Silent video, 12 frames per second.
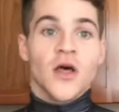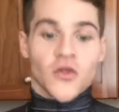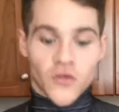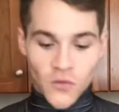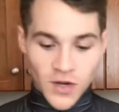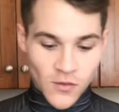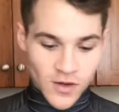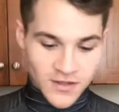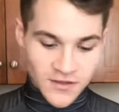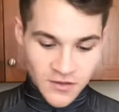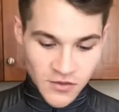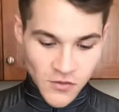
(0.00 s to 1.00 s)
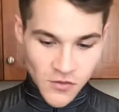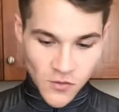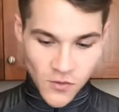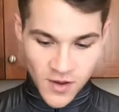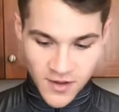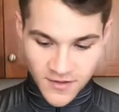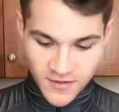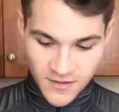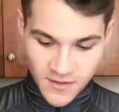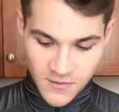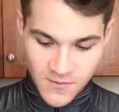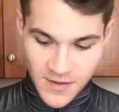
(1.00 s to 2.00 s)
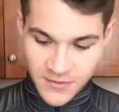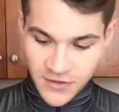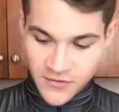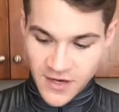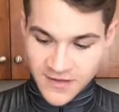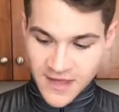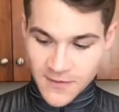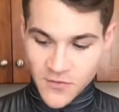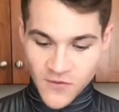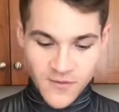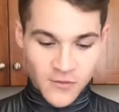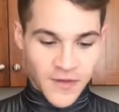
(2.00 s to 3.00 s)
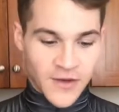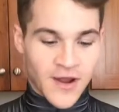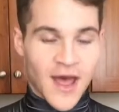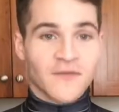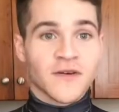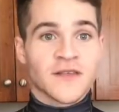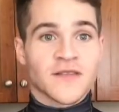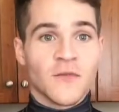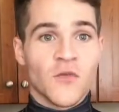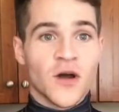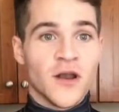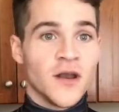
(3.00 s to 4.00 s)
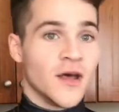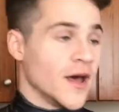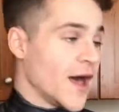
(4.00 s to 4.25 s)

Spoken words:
So what I wanted to do was be able to create that movement without having someone